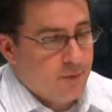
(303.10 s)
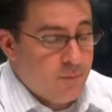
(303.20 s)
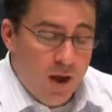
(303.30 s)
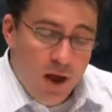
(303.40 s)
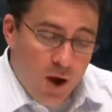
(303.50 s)
Yeah.
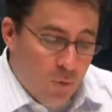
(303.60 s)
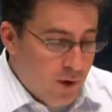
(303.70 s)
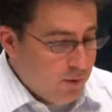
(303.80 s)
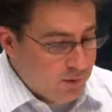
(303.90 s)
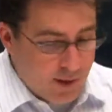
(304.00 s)

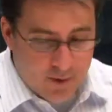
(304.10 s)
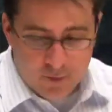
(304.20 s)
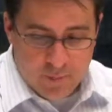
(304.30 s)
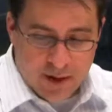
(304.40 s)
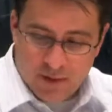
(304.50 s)
Well, like
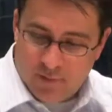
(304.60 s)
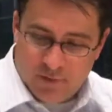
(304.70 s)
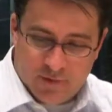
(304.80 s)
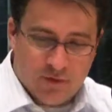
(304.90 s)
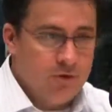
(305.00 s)
on many of
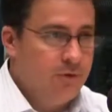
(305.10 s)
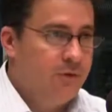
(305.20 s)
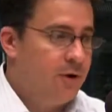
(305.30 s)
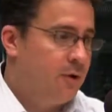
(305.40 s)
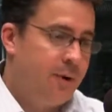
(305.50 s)
these issues
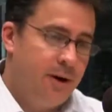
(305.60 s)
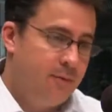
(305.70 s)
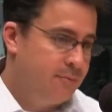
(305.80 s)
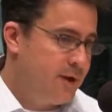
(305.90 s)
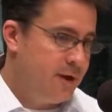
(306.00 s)
that are
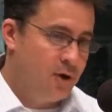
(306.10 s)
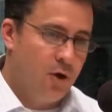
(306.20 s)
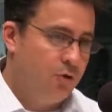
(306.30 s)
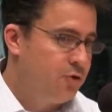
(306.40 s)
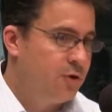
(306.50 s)
around kind of
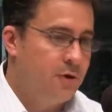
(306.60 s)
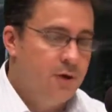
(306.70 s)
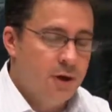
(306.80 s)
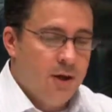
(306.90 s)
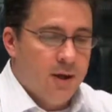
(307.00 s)

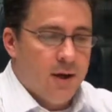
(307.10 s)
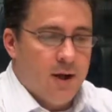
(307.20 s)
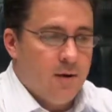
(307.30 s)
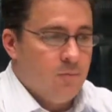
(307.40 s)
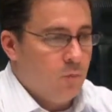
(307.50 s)
culture,
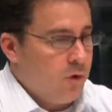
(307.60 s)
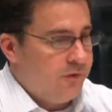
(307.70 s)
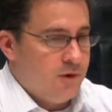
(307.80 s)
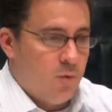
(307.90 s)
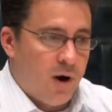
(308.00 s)
we
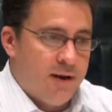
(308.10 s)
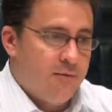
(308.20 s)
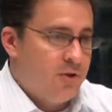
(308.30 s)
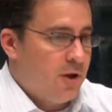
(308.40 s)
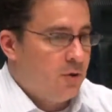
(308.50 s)
see white
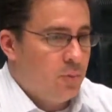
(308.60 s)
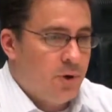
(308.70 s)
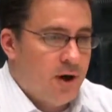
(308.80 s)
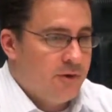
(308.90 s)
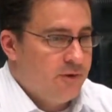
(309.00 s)
evangelical
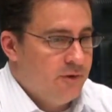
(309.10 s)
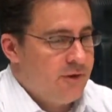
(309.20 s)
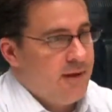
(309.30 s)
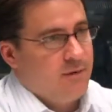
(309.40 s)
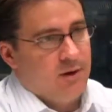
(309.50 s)

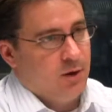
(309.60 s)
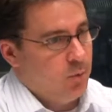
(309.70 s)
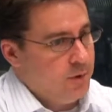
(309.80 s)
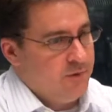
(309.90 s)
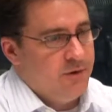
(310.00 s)
Protestants having a
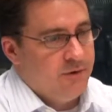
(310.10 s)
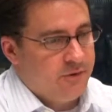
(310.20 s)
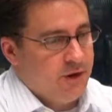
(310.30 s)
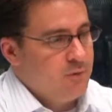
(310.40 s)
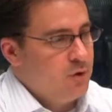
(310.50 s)
little bit of a
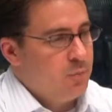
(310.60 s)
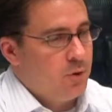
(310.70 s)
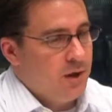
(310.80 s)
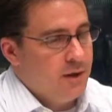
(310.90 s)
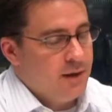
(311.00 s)
distinct
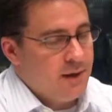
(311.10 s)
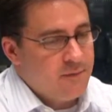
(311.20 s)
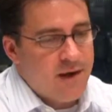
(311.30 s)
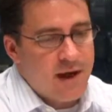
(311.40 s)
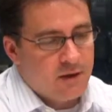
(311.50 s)
footprint. And
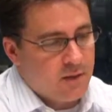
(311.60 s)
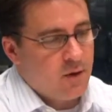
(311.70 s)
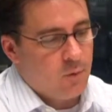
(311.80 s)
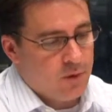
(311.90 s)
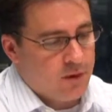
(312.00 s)
in fact, I
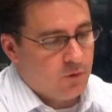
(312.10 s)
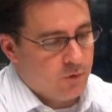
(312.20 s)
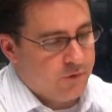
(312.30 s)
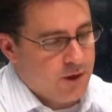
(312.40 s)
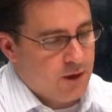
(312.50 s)
think one of the things
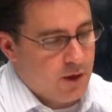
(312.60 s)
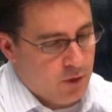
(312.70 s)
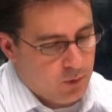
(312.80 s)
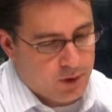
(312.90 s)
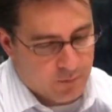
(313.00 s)
we're seeing
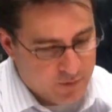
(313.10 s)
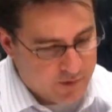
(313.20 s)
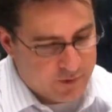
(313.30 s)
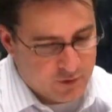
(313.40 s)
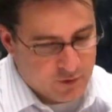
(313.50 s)
not only on
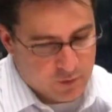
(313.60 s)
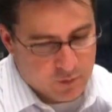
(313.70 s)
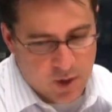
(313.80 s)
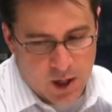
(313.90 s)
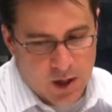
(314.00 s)
this
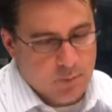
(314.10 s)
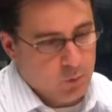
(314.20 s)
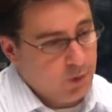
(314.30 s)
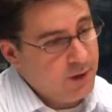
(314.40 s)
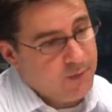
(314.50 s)
issue,
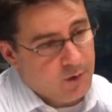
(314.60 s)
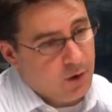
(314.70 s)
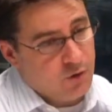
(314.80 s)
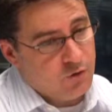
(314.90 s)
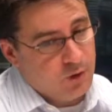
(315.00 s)
but really in the
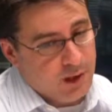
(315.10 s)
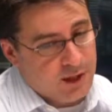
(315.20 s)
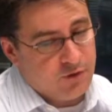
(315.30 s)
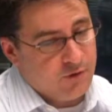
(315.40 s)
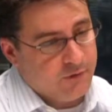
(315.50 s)
larger
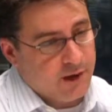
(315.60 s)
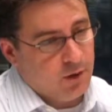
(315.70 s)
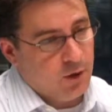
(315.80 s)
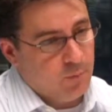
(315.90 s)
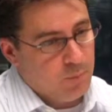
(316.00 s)
election
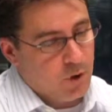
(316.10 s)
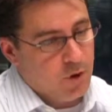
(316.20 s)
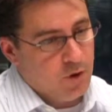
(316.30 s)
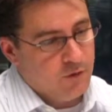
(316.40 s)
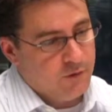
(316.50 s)
cycle
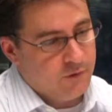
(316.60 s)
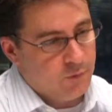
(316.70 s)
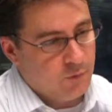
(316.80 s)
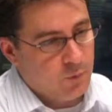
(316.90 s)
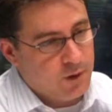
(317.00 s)
emerge is
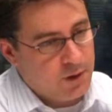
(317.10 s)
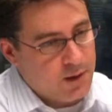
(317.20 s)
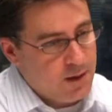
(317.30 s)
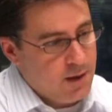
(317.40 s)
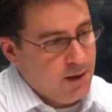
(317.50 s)
a
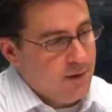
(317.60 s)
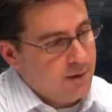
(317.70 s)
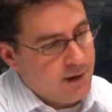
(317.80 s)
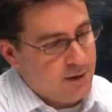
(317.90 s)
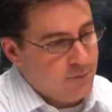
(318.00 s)
really
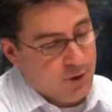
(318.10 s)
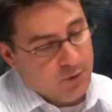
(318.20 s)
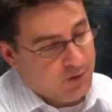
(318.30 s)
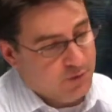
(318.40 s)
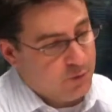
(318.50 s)
kind of,
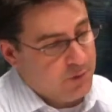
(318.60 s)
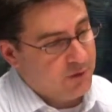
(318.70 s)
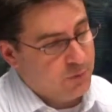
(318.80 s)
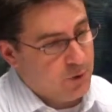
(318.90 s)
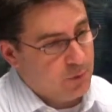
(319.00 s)
at least from a
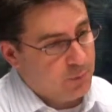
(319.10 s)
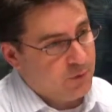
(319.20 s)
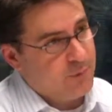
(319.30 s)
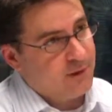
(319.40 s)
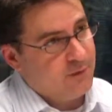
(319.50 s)
historical
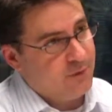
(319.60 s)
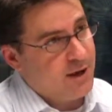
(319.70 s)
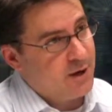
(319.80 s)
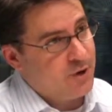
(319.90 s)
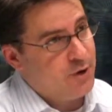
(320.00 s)
perspective, a
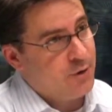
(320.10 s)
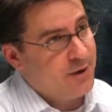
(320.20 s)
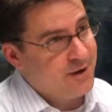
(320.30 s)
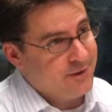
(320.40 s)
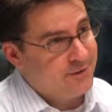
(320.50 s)
kind of
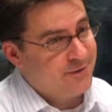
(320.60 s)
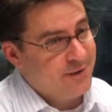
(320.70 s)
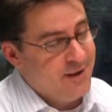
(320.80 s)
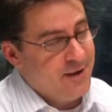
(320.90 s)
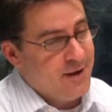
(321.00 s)
curious
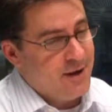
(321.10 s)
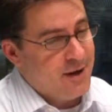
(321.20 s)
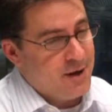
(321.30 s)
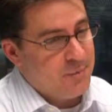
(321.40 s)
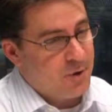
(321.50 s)

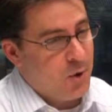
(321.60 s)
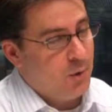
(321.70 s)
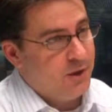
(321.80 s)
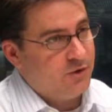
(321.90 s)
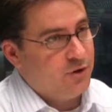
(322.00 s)

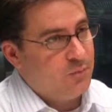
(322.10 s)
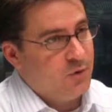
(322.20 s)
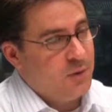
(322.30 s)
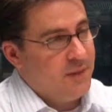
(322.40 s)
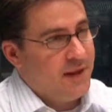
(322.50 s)
coalition
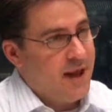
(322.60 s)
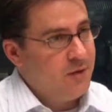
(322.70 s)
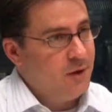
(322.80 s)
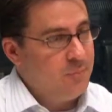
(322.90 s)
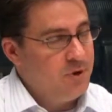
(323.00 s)
between the
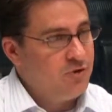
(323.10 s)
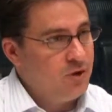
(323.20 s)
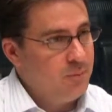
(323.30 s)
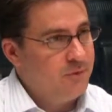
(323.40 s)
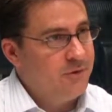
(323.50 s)
Catholic
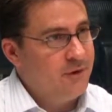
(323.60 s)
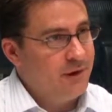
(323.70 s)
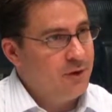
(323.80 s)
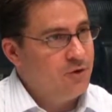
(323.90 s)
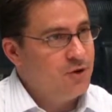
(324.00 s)
bishops and
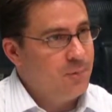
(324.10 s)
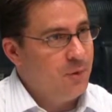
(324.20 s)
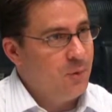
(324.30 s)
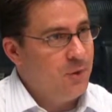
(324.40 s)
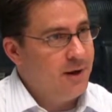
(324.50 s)
leadership
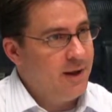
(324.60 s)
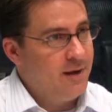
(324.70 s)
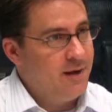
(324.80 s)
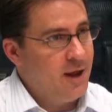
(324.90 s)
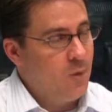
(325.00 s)
on the one
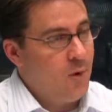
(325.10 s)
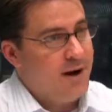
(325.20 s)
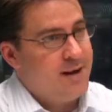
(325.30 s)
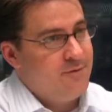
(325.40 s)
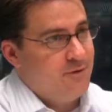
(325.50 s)
hand and
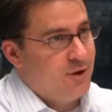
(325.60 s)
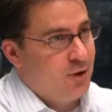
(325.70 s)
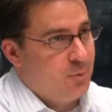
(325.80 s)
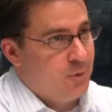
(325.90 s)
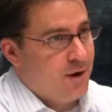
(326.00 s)
white
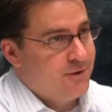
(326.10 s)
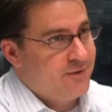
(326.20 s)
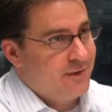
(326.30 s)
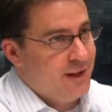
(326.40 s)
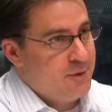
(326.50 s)
evangelical
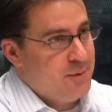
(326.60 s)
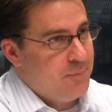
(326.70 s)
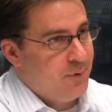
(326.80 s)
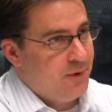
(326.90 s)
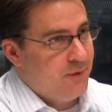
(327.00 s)
Protestant lay
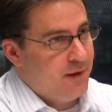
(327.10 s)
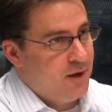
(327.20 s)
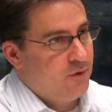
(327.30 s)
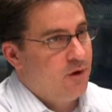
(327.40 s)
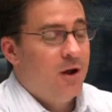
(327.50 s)
people on the
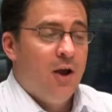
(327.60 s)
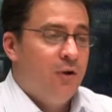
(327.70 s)
other.